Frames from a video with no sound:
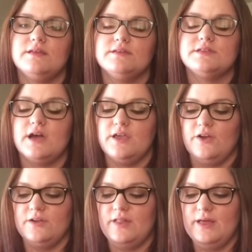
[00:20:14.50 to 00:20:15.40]
Sock
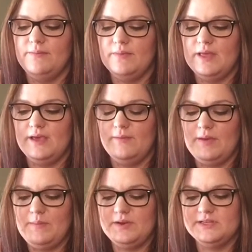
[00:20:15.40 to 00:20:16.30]
Yarn Club.
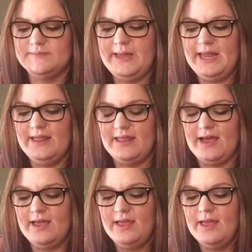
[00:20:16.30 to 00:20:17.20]
I'm participating in that,